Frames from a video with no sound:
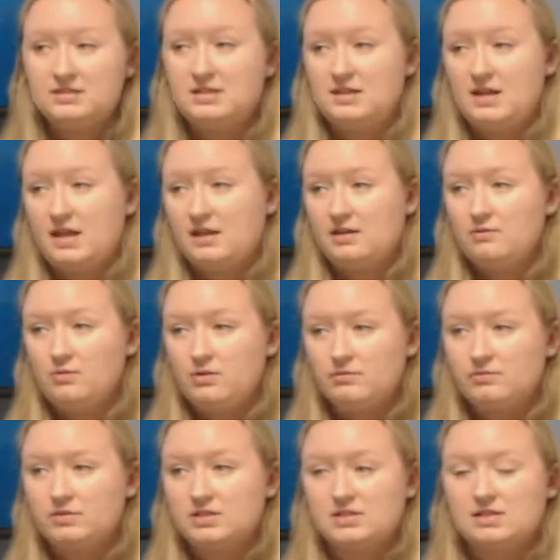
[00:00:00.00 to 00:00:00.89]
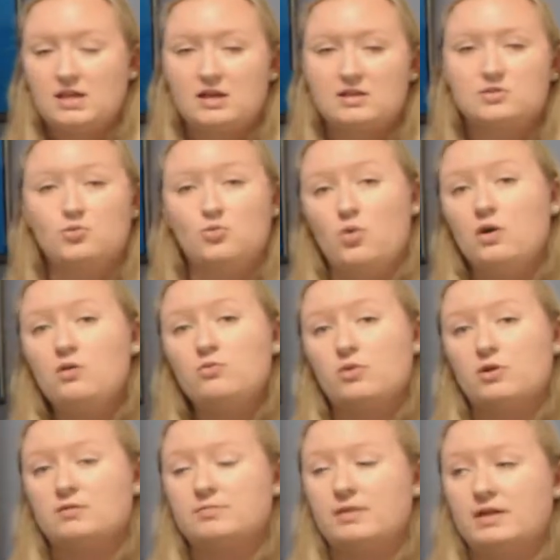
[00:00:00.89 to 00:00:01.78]
Today, we will discuss what
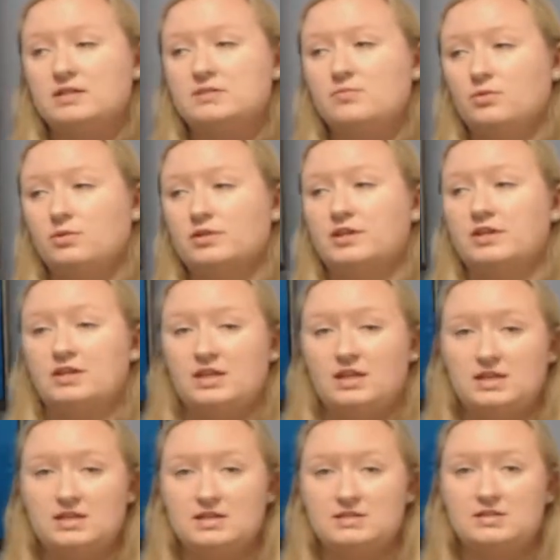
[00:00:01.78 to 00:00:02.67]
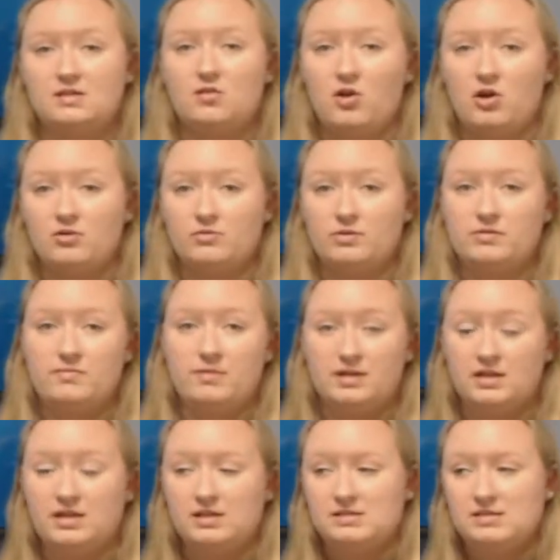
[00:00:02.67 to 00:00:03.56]
workplace bullying is, along with
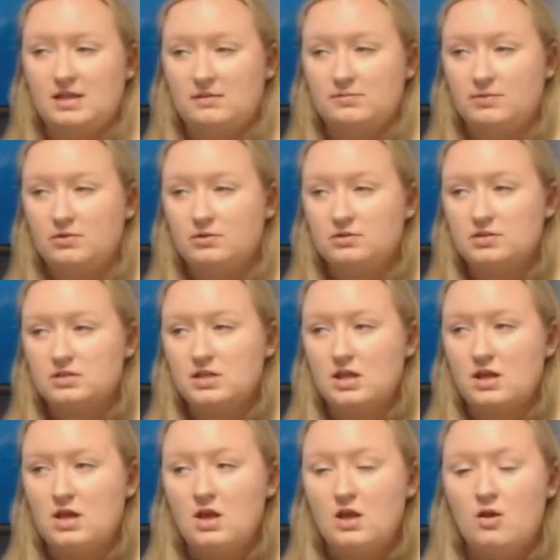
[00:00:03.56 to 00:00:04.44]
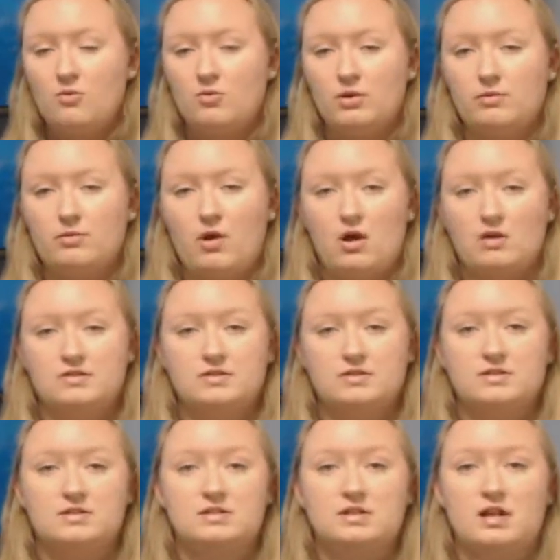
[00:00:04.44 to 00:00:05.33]
many examples. We will also
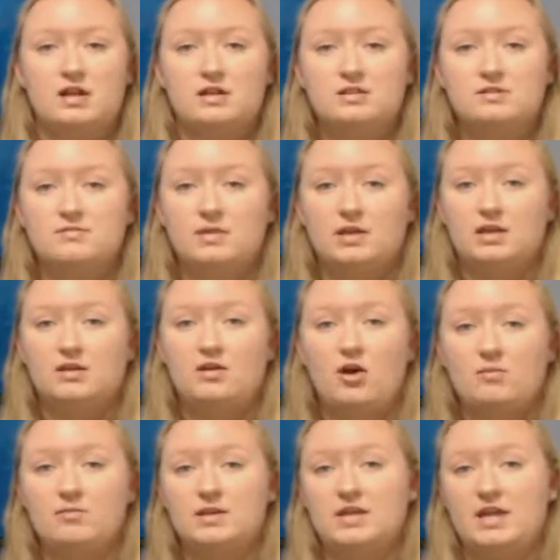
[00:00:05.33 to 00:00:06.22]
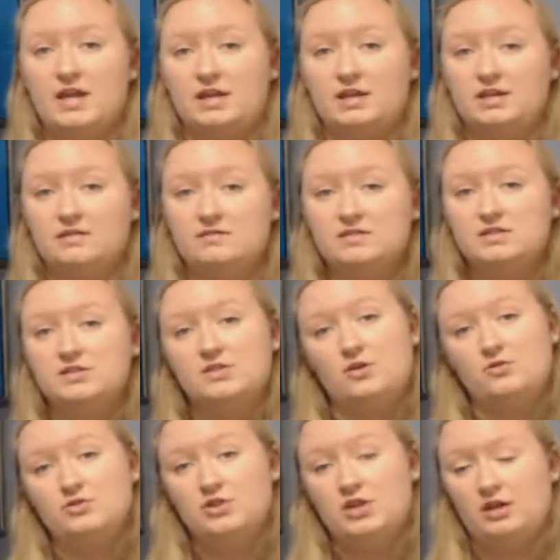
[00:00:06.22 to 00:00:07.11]
discuss many common negatives
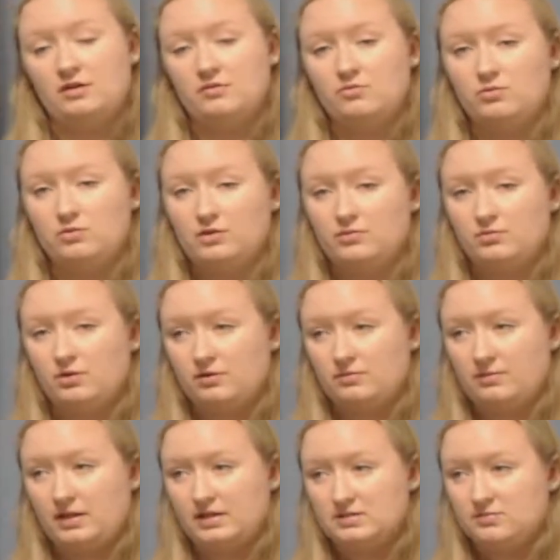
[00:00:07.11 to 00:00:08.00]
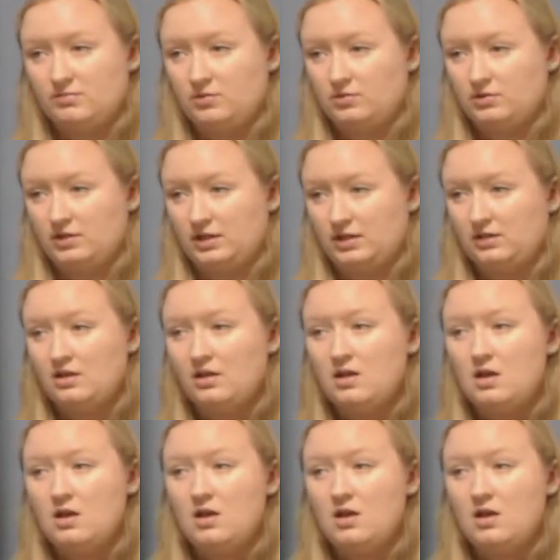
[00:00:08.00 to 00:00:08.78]
associated with workplace bullying.